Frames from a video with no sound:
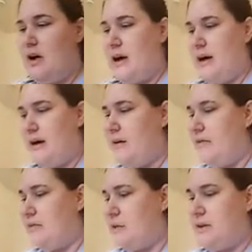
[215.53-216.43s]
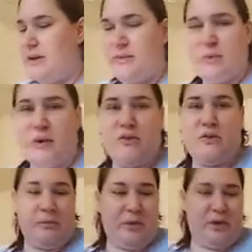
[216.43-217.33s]
I have some Artiste
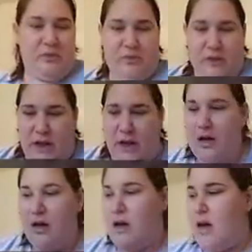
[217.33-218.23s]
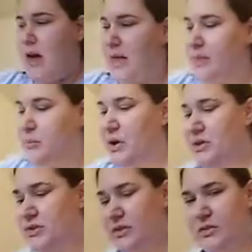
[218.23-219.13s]
brushes I'm going to use today. And the
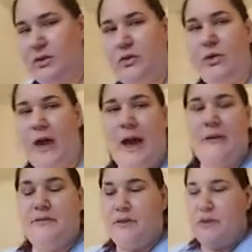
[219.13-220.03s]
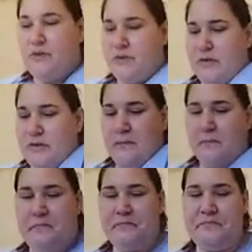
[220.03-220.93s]
brushes, you don't have to use
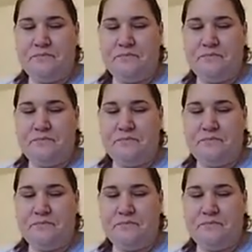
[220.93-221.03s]
them,